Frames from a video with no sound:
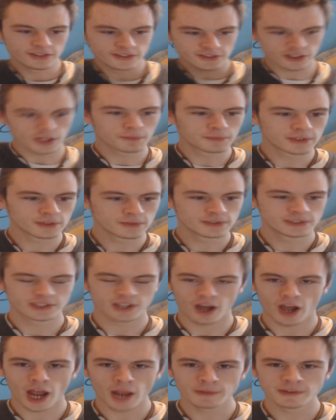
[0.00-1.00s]
What's up dudes,
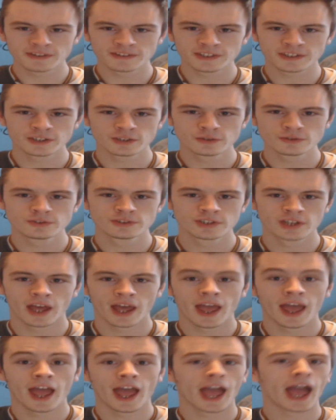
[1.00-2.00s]
I'm Dizzy Dude,
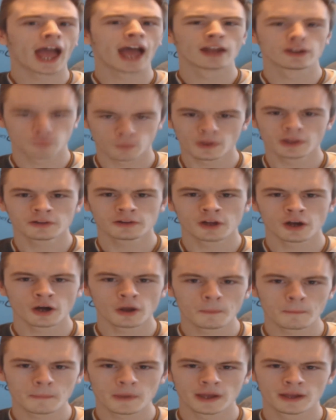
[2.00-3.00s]
and
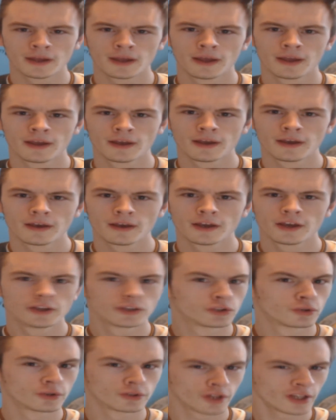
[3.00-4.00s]
welcome
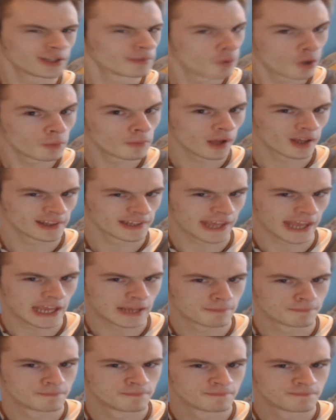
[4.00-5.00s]
to another mobile
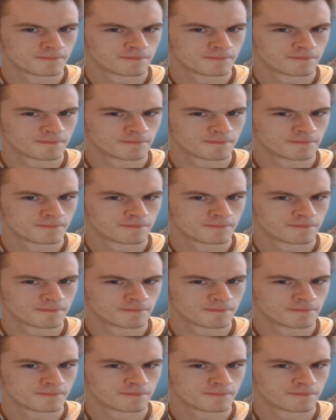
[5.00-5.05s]
game